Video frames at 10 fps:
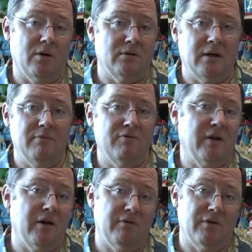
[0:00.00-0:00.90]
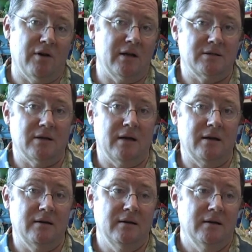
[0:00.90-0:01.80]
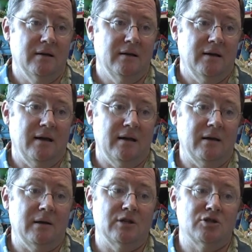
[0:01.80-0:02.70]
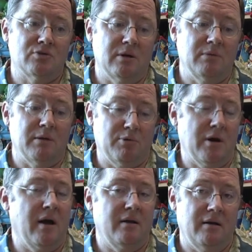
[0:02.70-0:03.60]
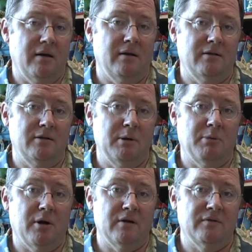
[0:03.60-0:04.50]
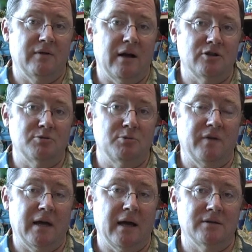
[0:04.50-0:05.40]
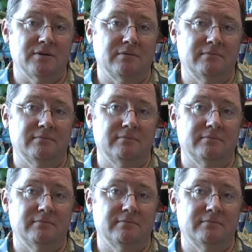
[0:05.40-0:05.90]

world. I'm very, very excited, and I'm extremely proud to be a part of Howl's Moving Castle.